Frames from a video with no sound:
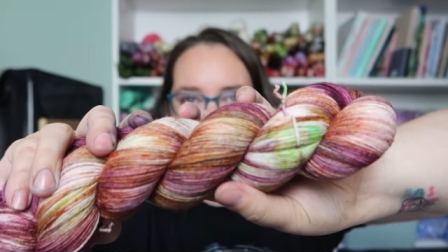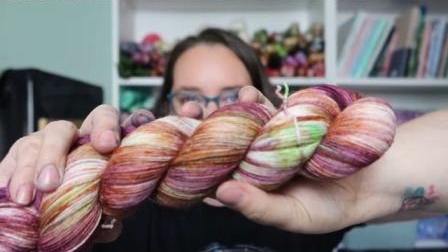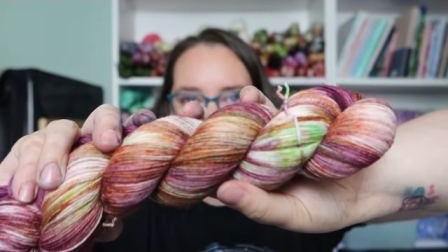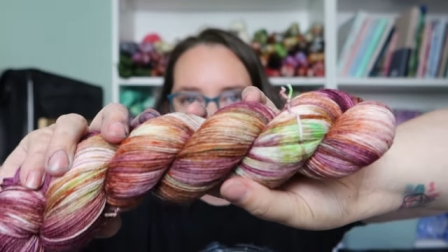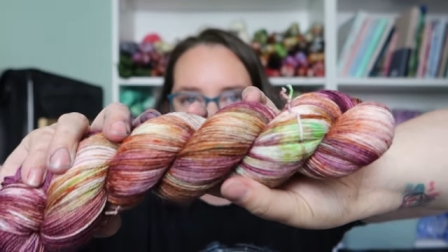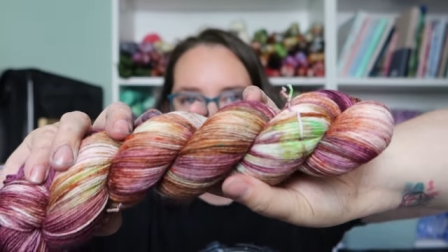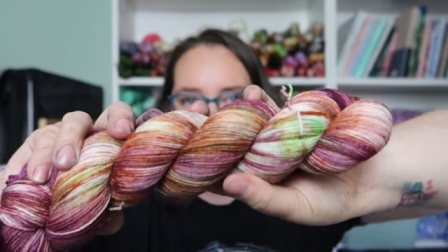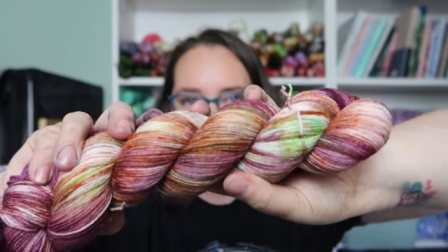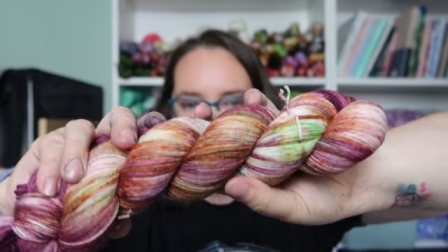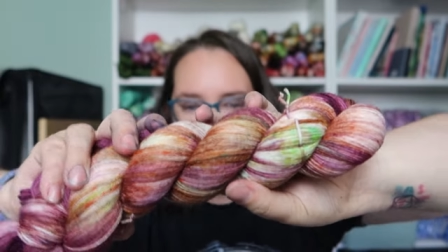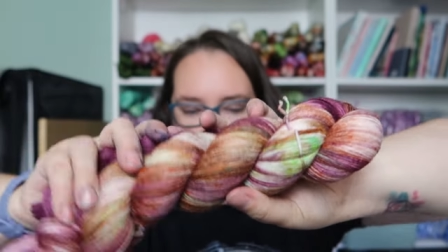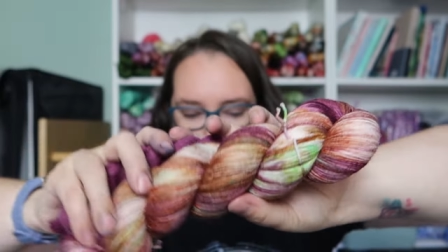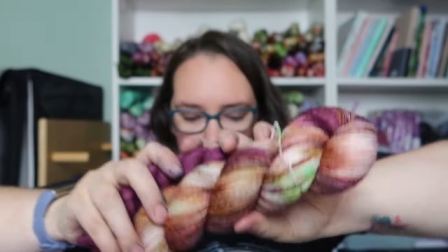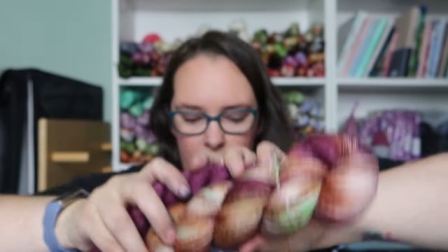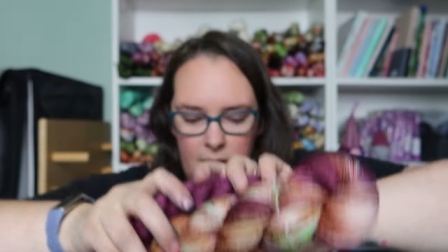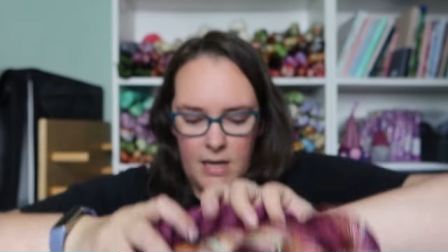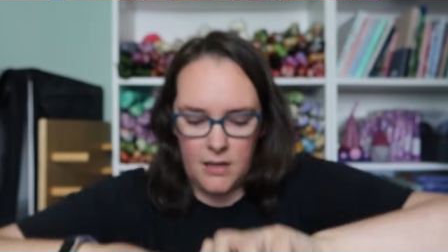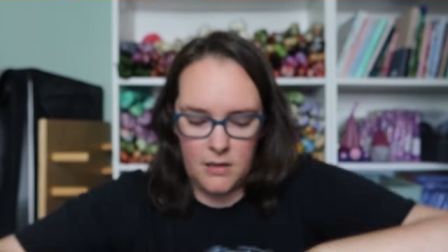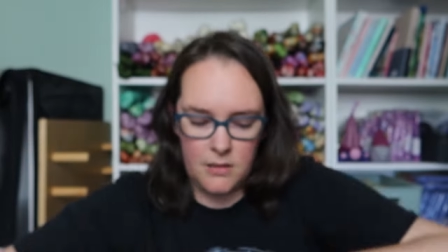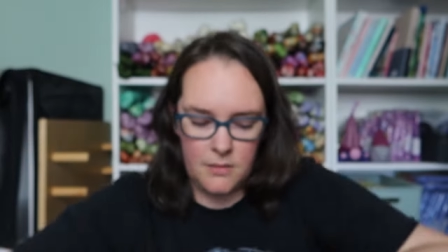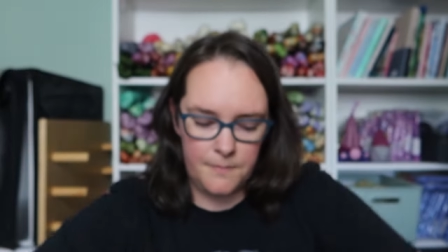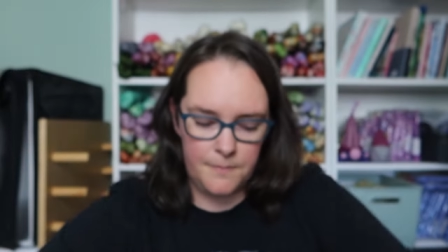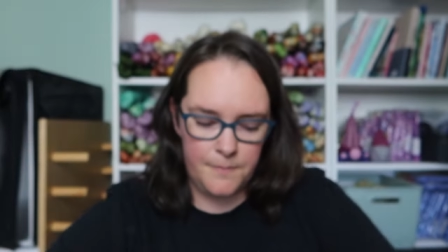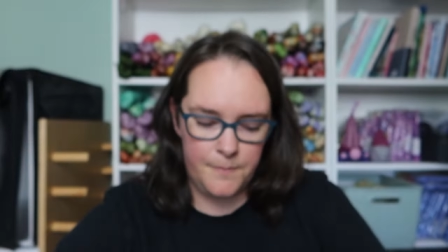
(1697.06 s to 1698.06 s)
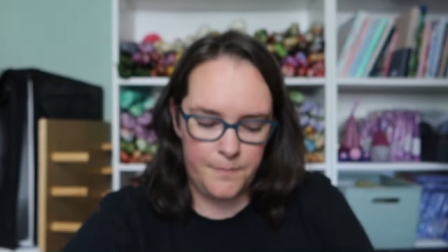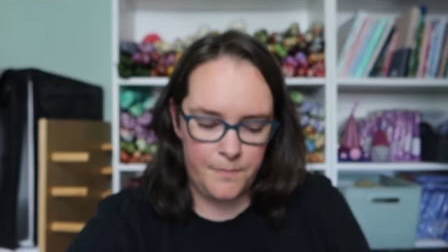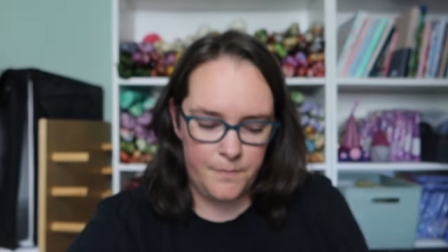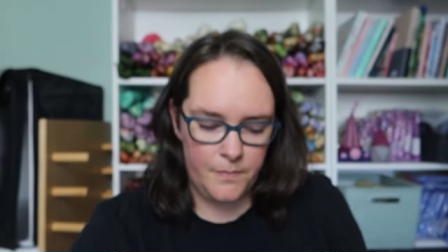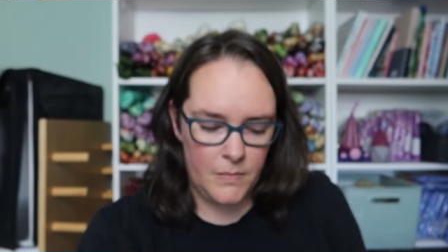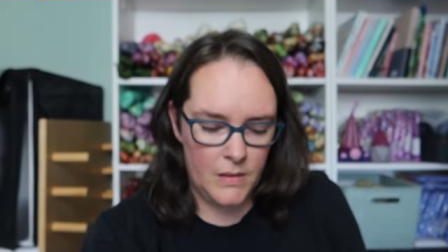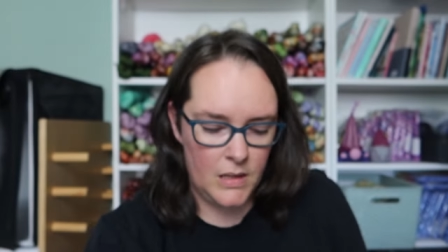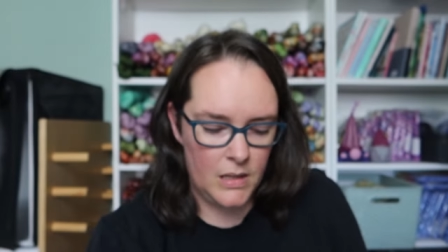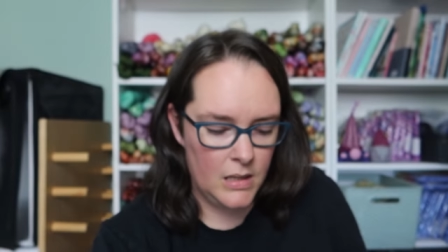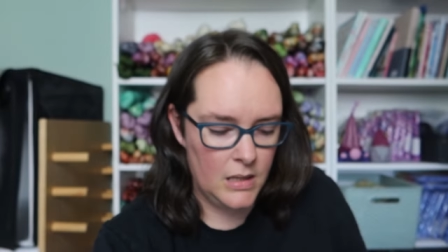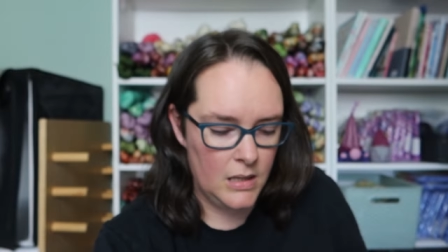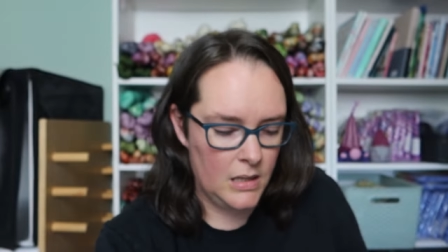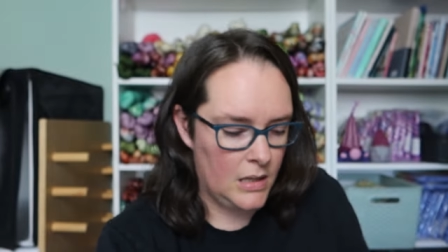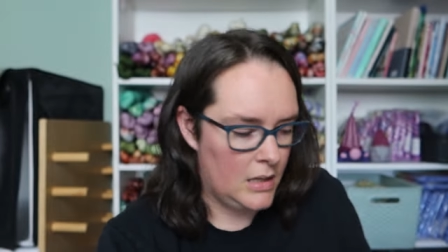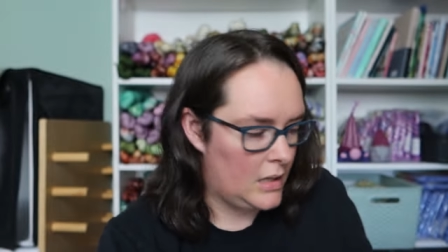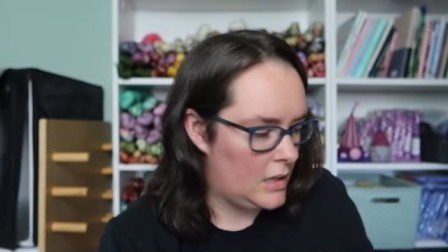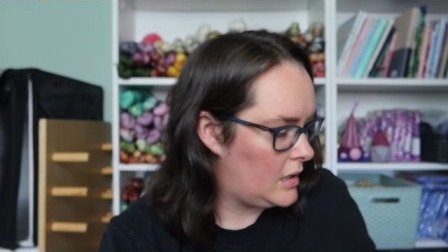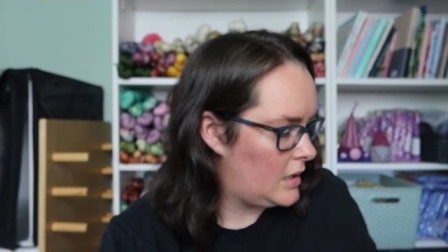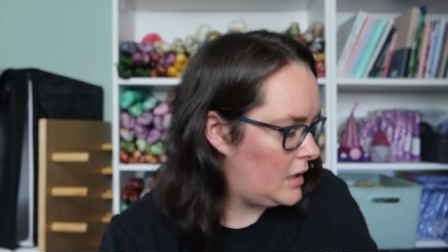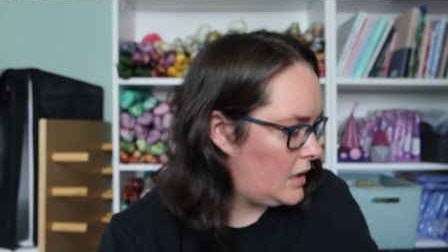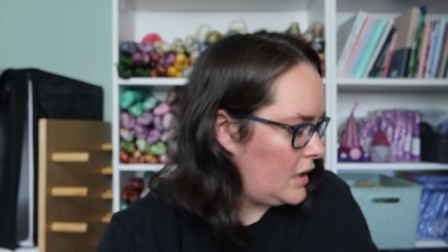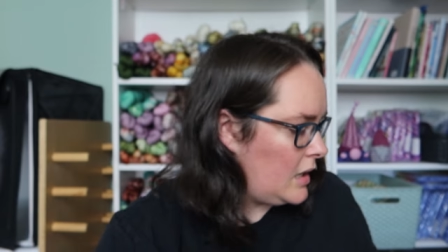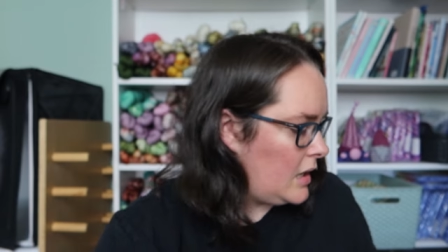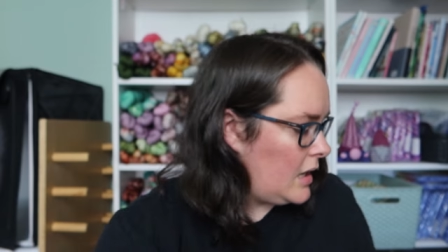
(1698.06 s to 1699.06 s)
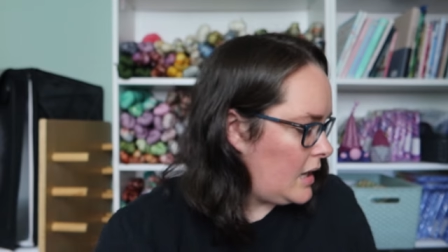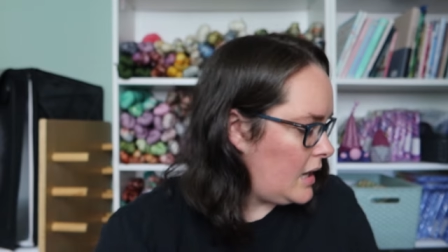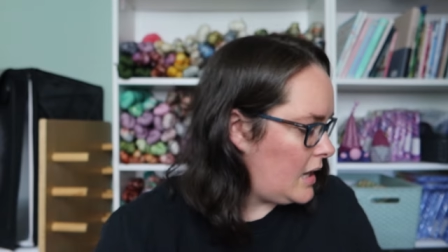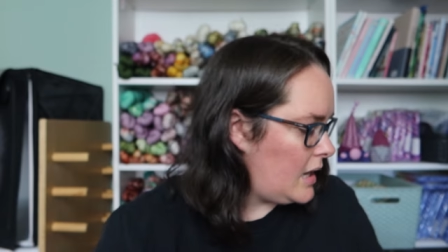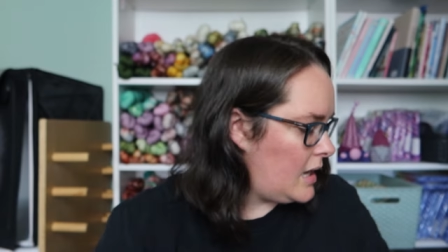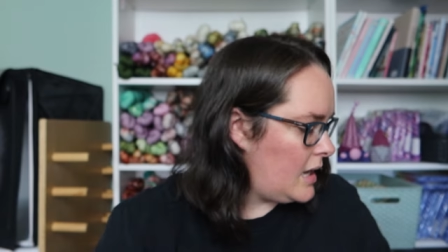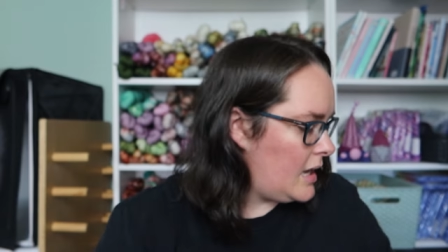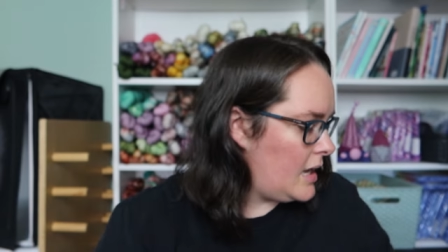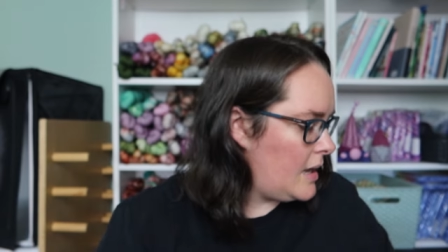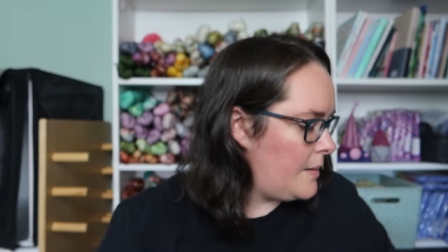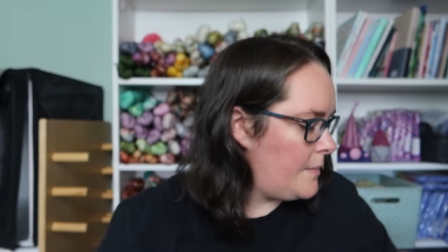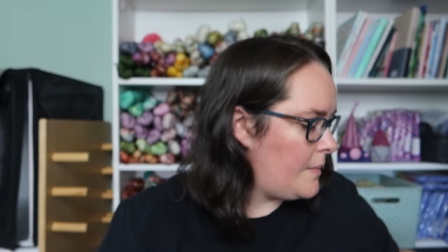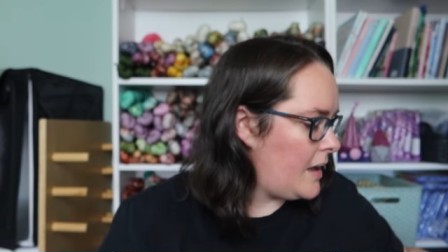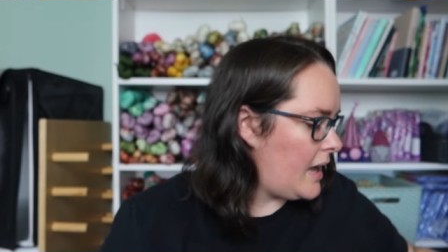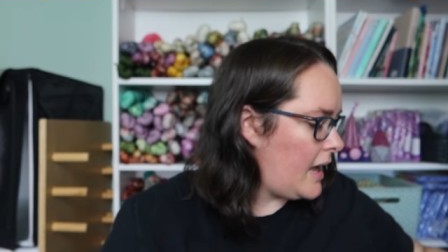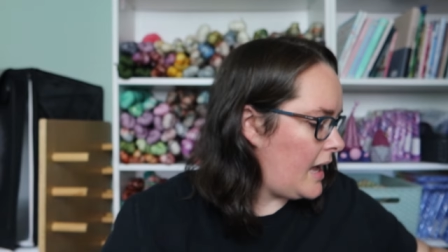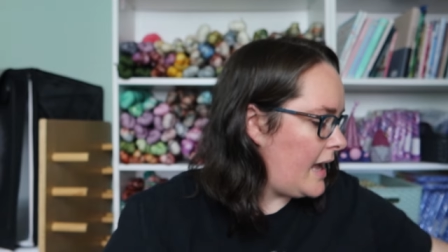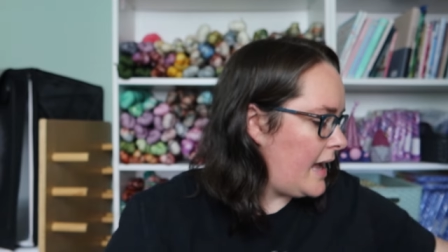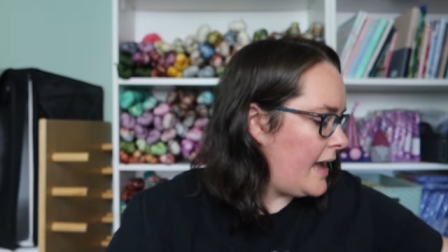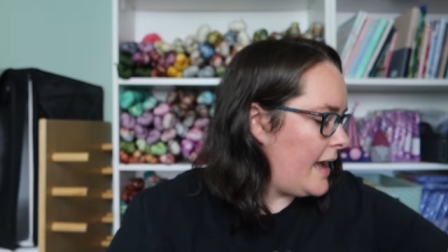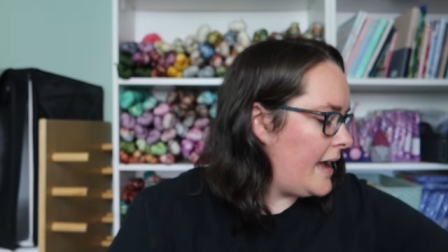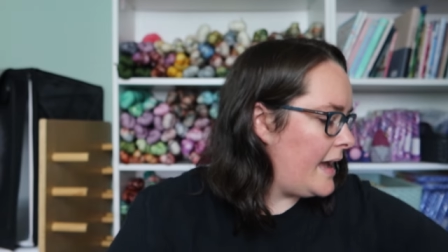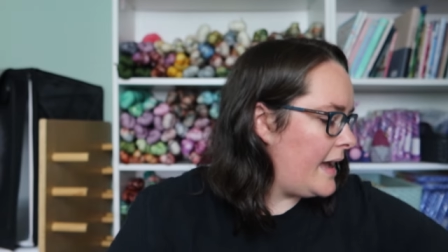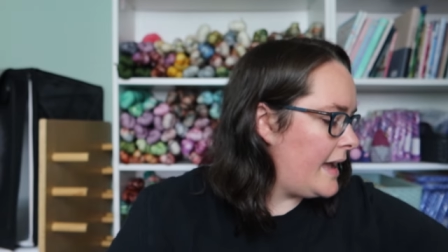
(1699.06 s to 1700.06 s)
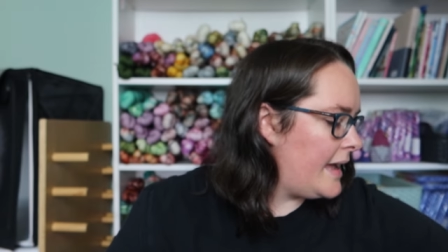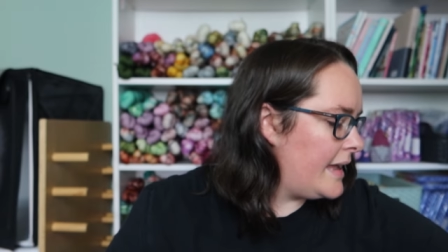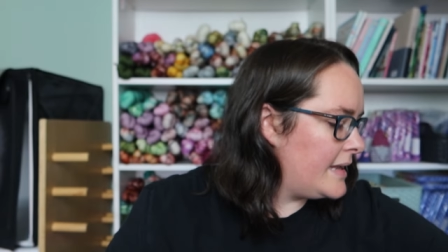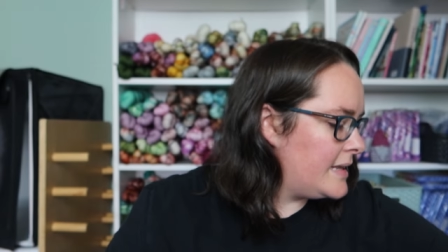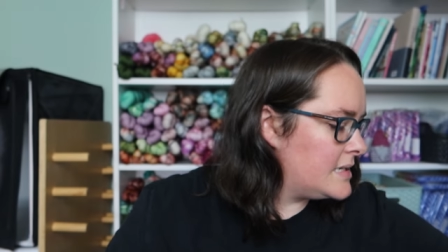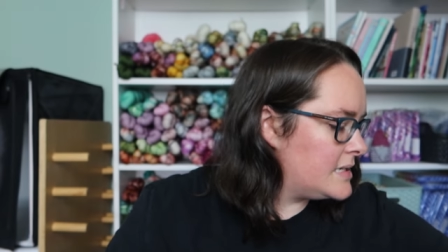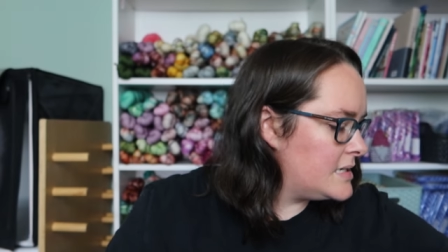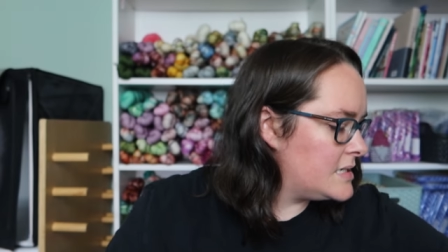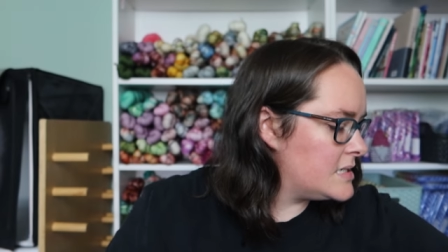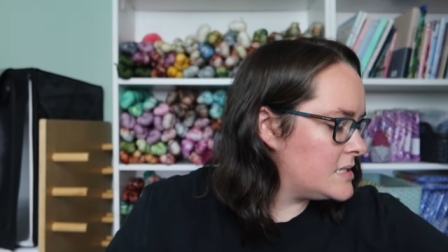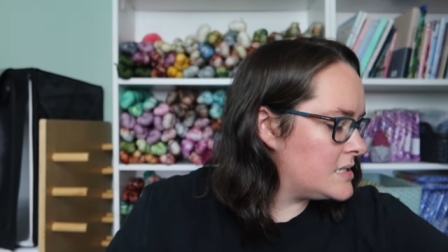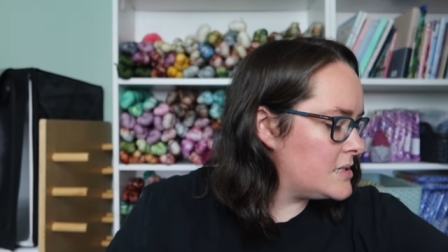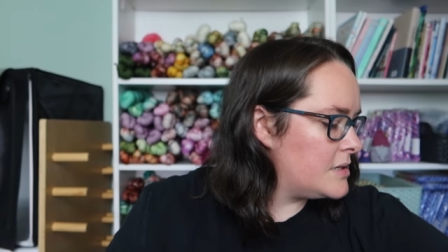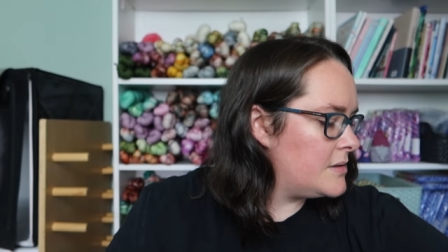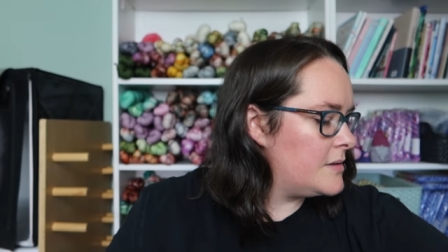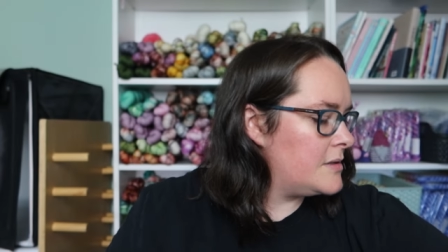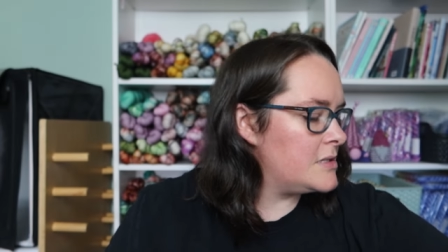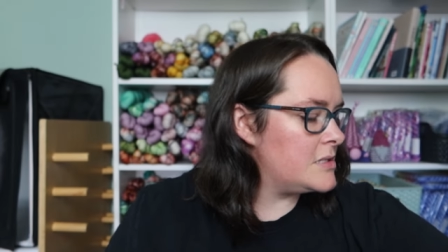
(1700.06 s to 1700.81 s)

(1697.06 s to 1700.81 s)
in there as well. And